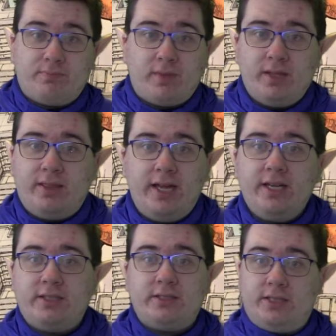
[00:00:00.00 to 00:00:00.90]
they
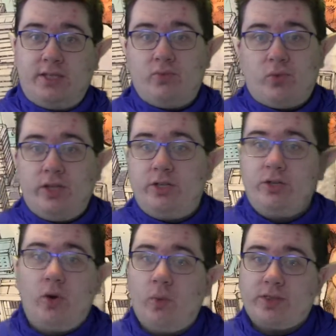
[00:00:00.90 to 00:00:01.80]
didn't really
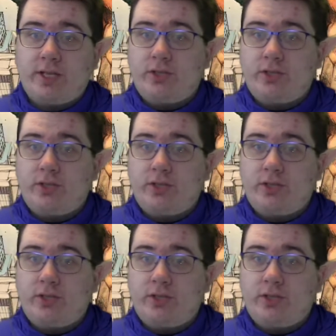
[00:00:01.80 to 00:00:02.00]
know what they